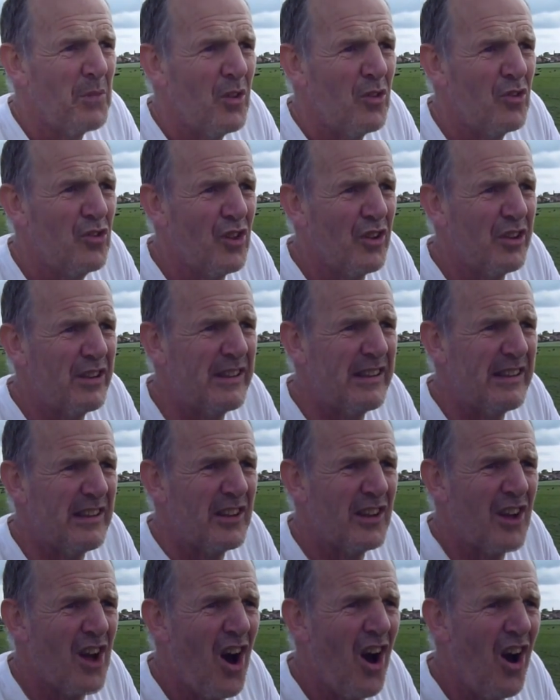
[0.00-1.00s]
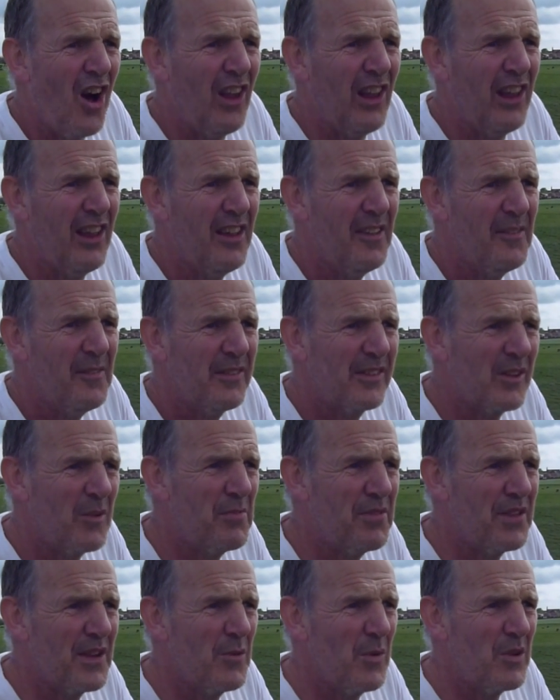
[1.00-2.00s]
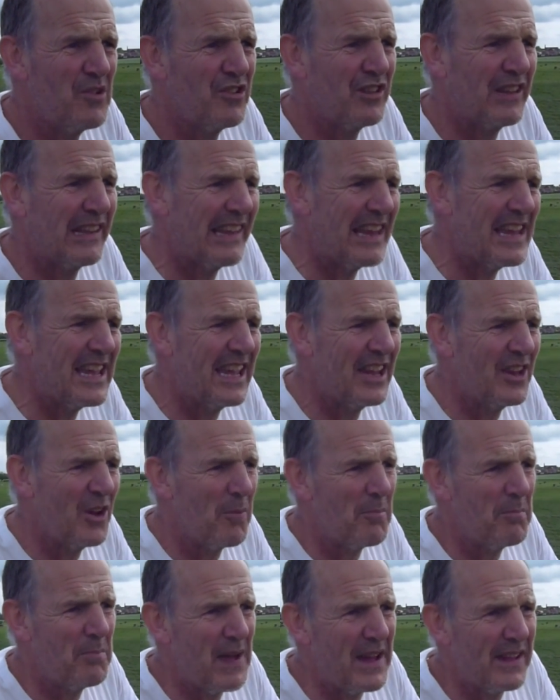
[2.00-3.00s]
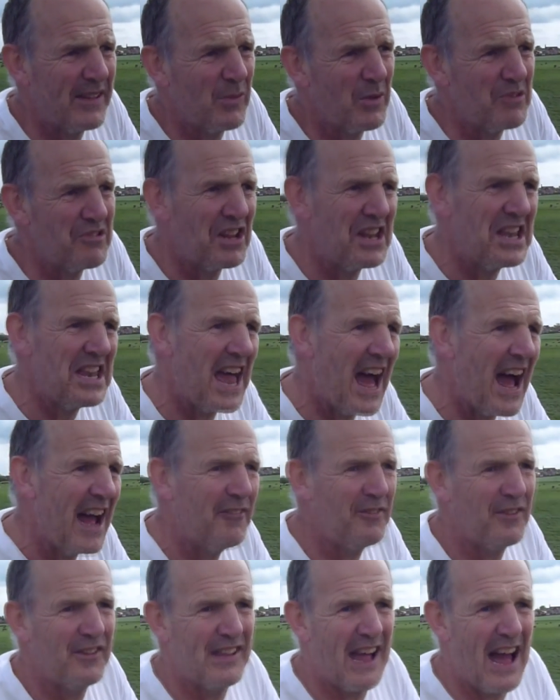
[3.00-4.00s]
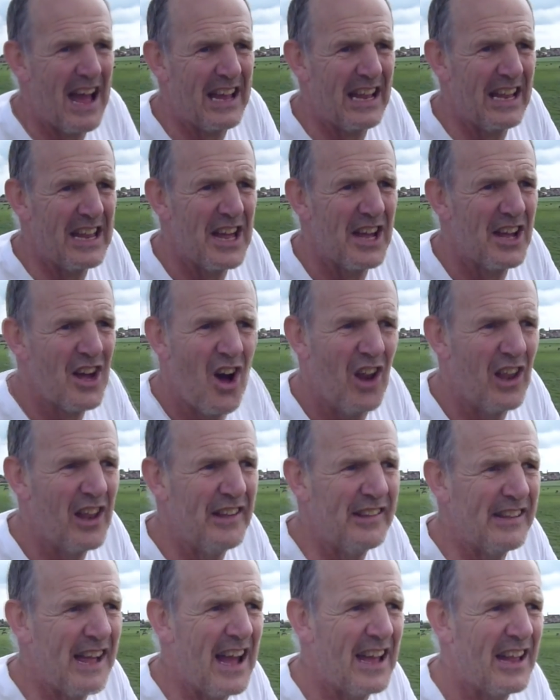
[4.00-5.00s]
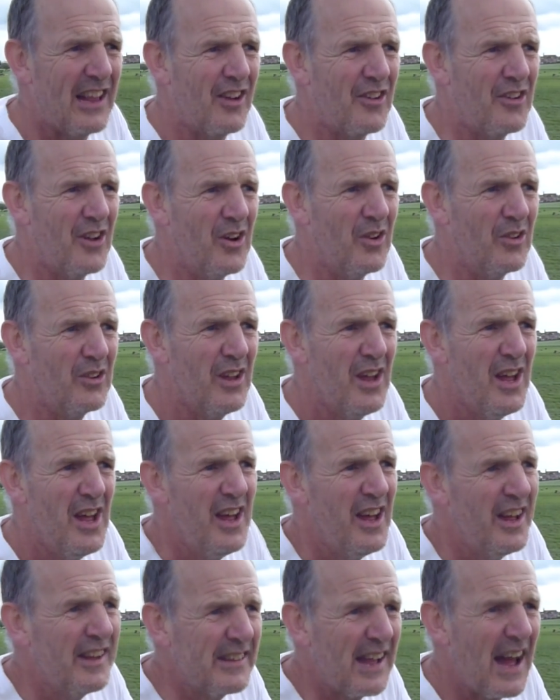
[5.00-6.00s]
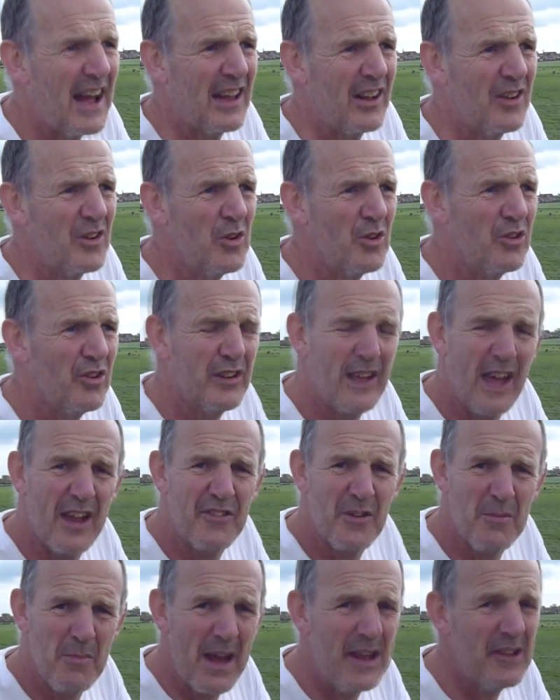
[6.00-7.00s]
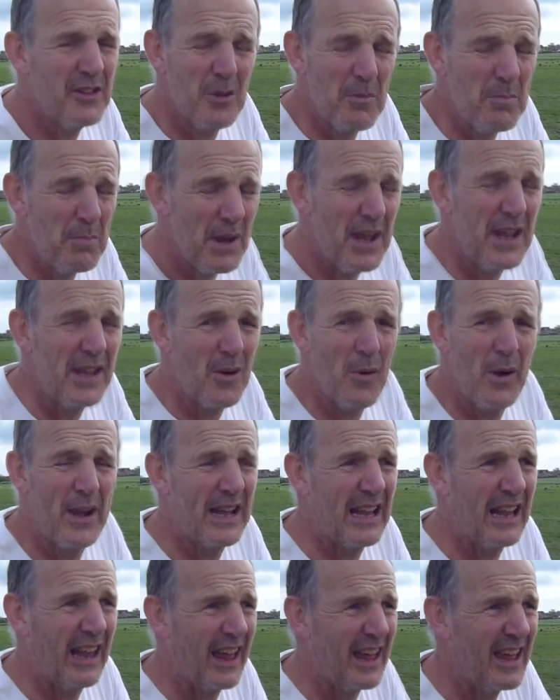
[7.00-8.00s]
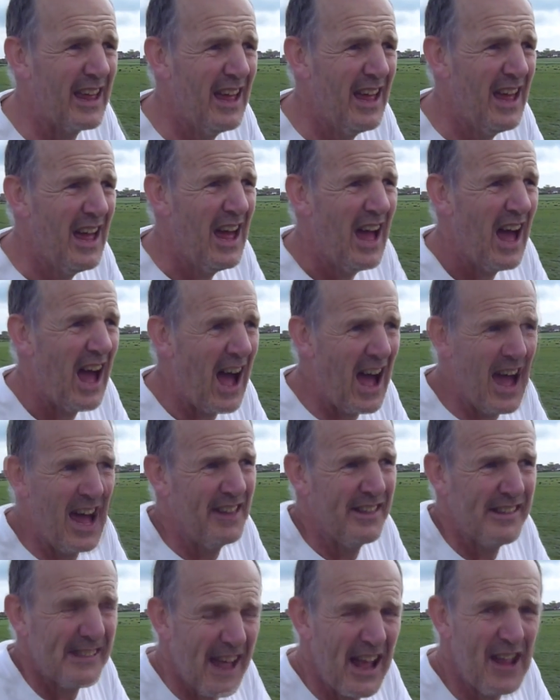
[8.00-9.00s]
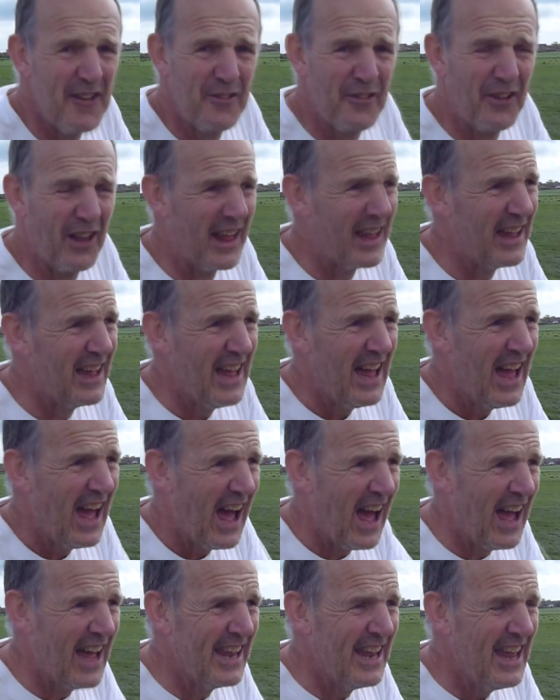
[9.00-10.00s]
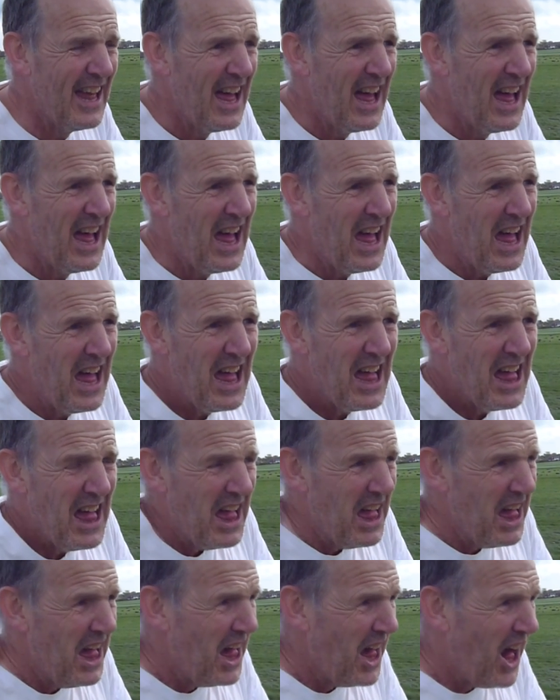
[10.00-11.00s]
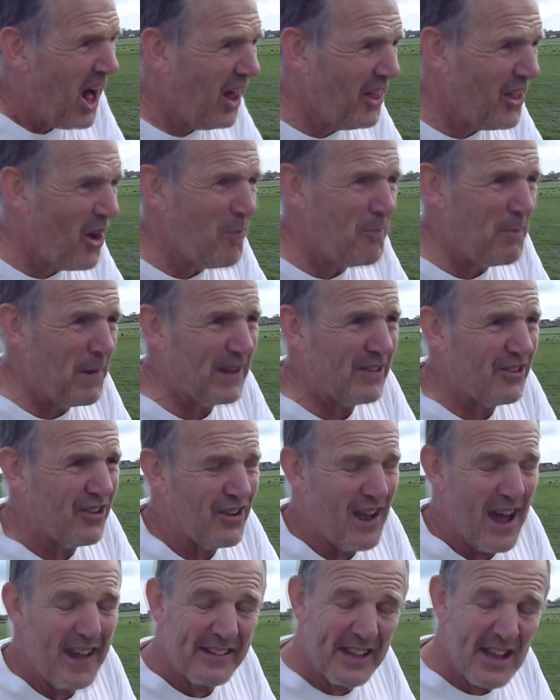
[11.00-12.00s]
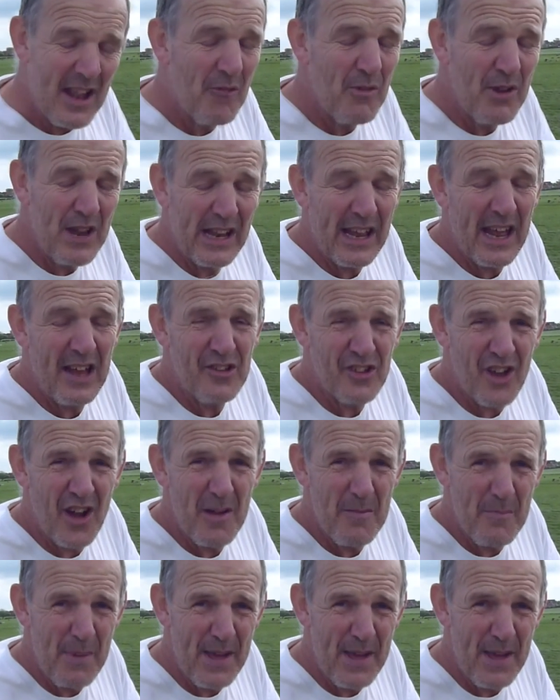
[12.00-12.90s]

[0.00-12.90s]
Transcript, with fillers: just call something which is linking up bits which are nice for cycling and call it cycle route. Cycle route should get from A quickly and safely. And although picturesque, and I really enjoy